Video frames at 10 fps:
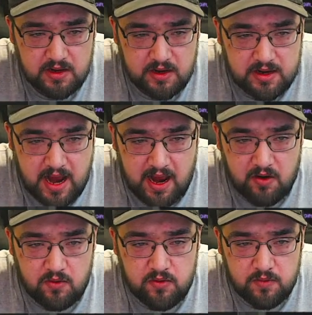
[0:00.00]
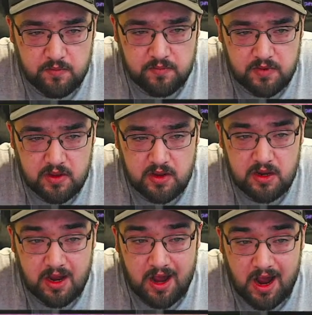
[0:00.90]
Now,
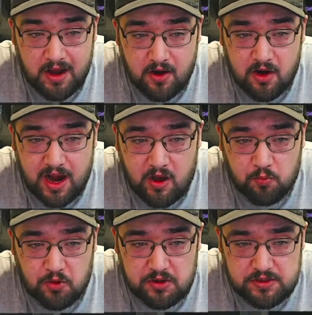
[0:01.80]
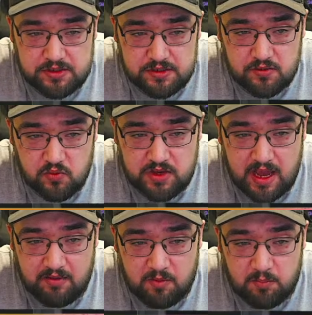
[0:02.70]
on our outputs, we
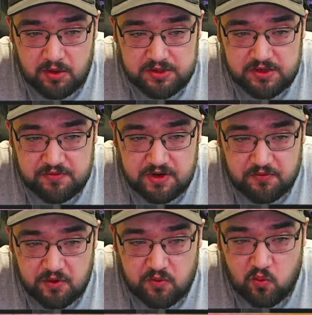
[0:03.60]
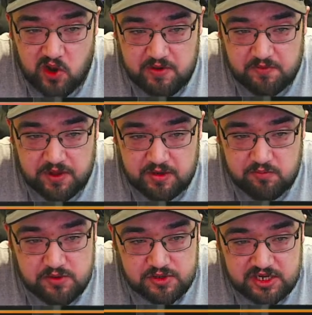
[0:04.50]
have a bunch of different Wavelink
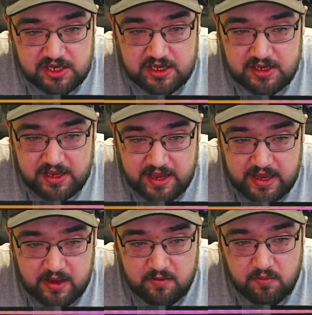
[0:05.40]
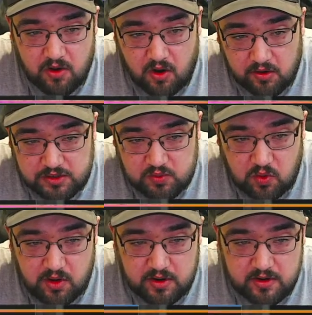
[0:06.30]
music, game,
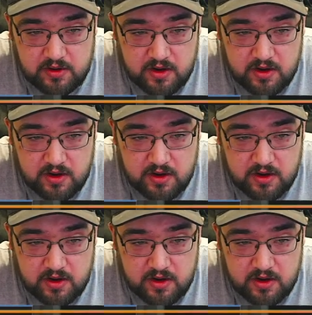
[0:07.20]
aux1,